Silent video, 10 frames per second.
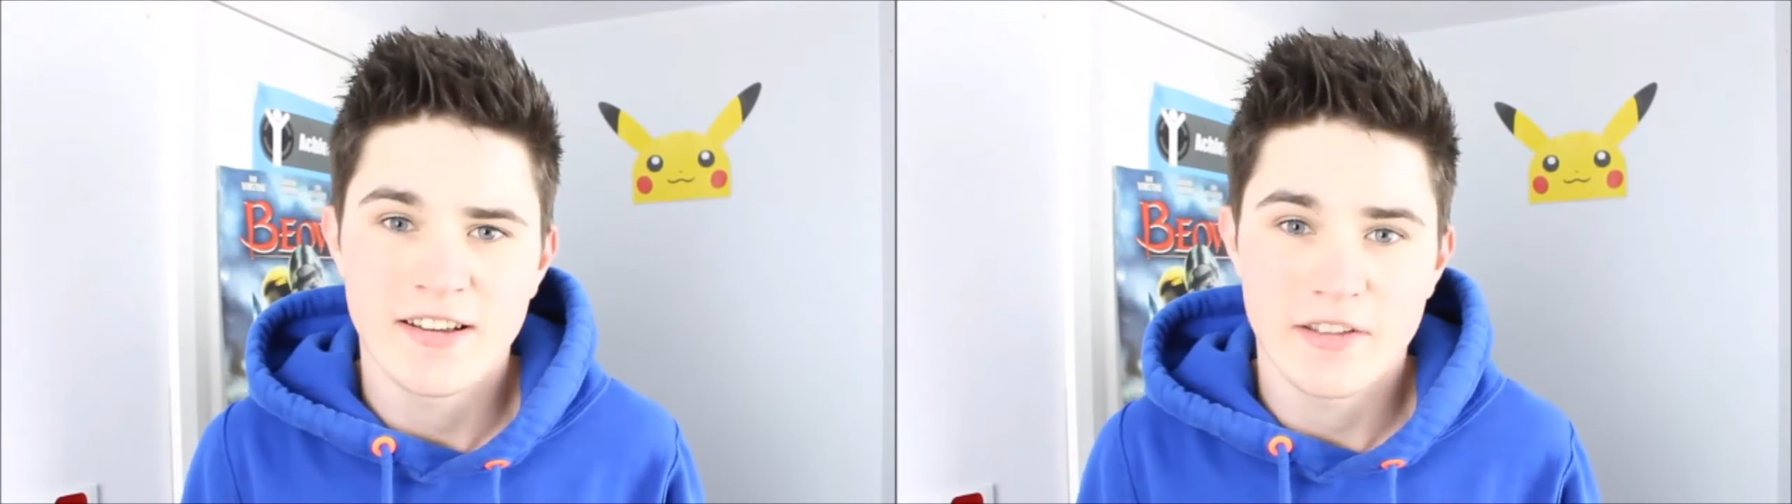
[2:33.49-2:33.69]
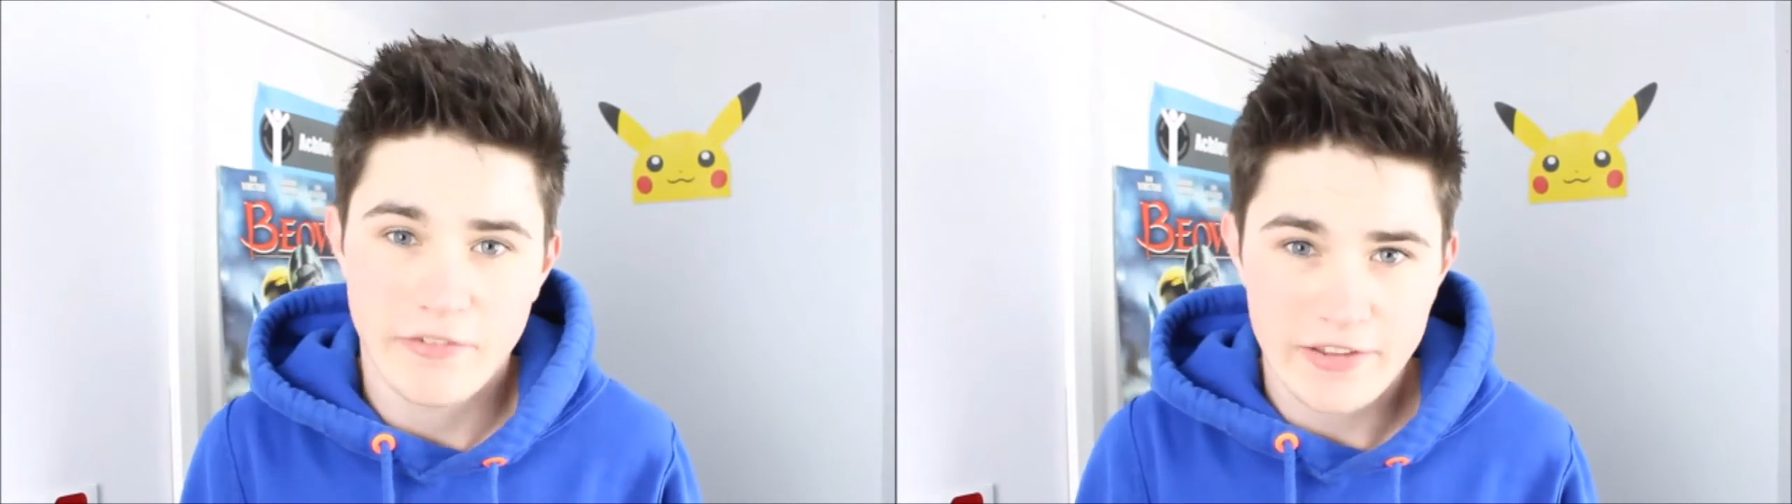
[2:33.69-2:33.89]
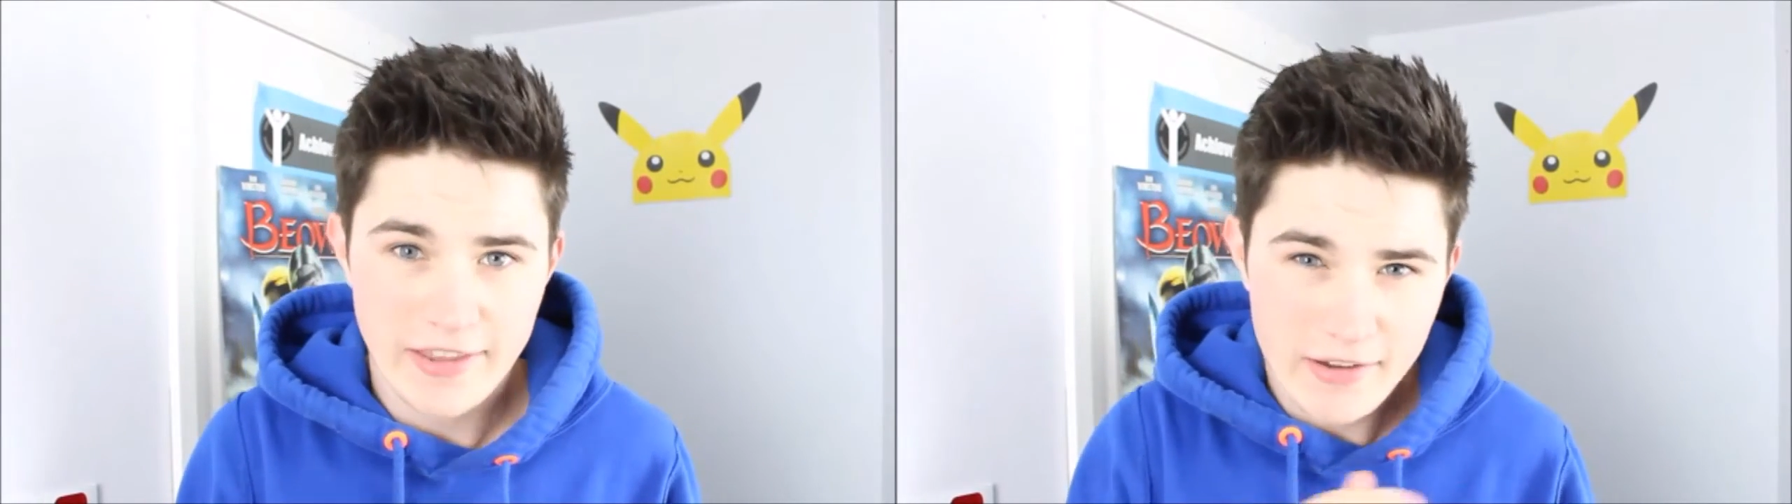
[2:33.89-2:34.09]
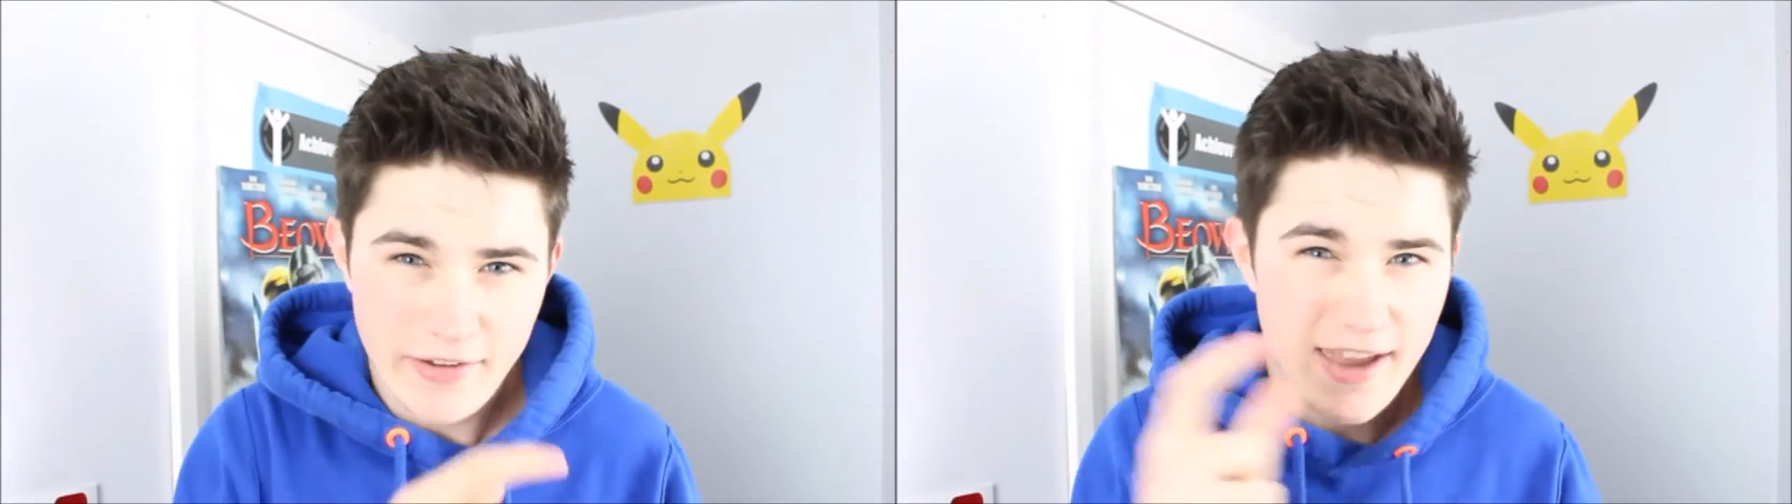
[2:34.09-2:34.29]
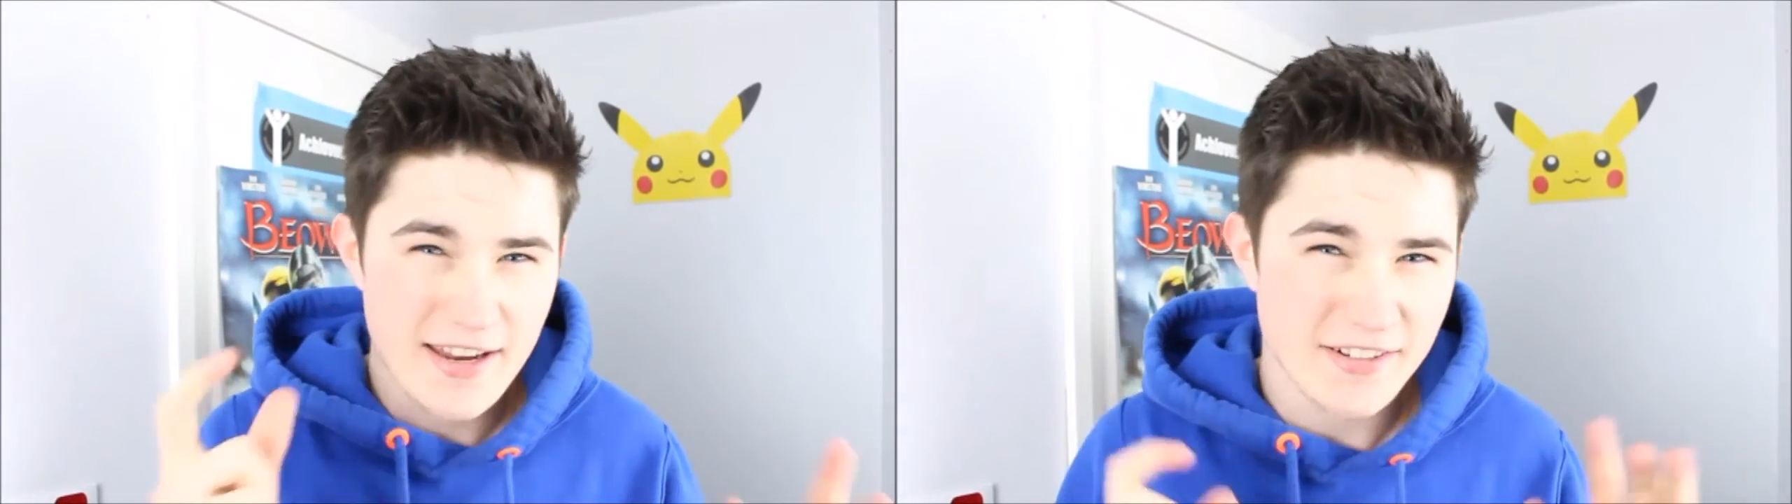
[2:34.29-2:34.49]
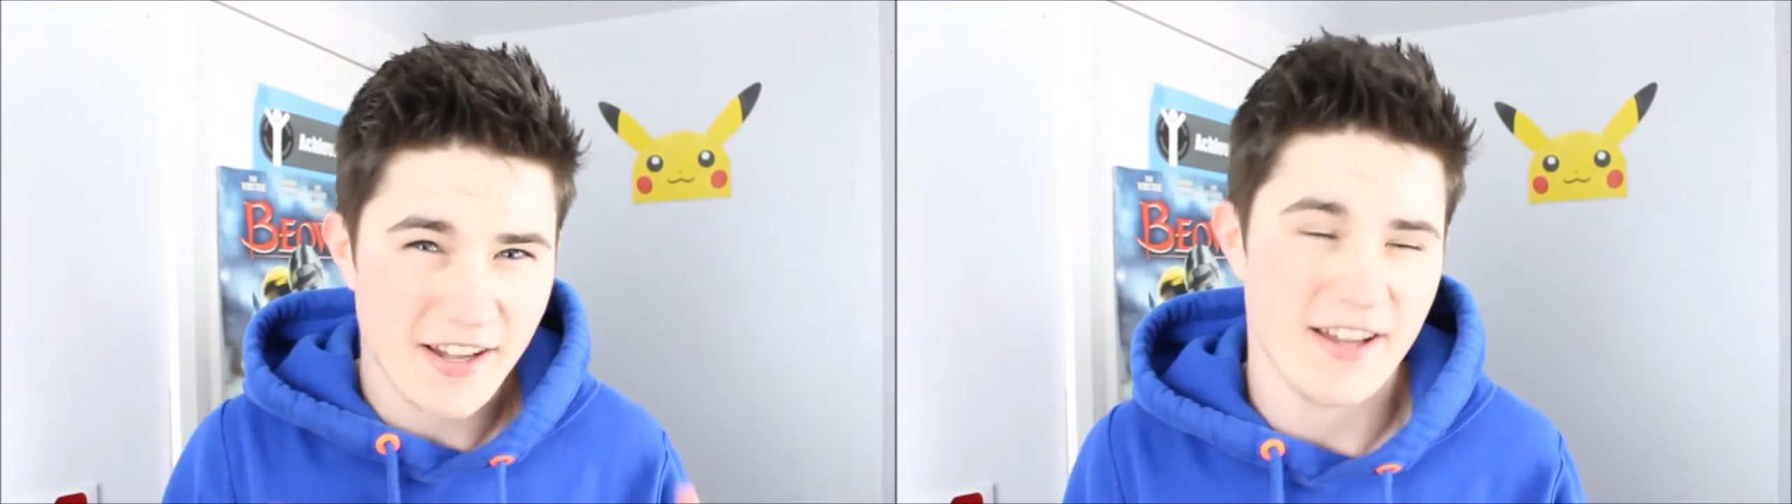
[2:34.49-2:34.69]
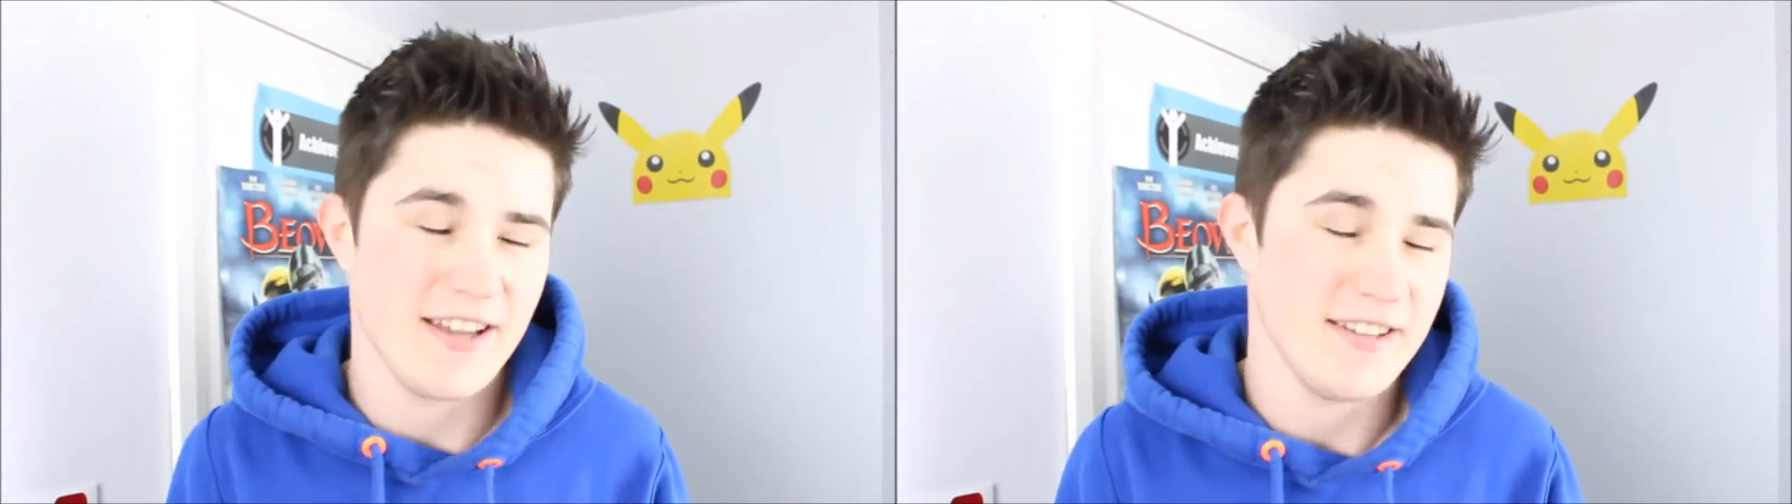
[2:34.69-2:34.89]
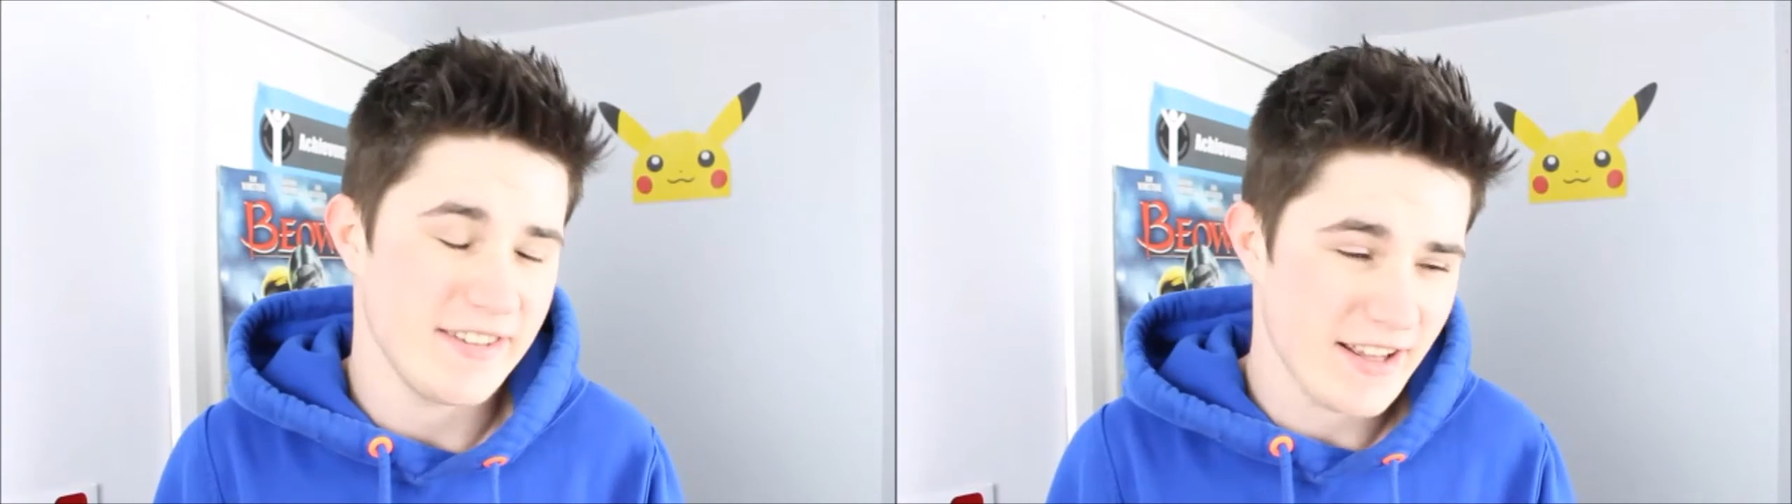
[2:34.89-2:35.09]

The fact they have 8 eyes,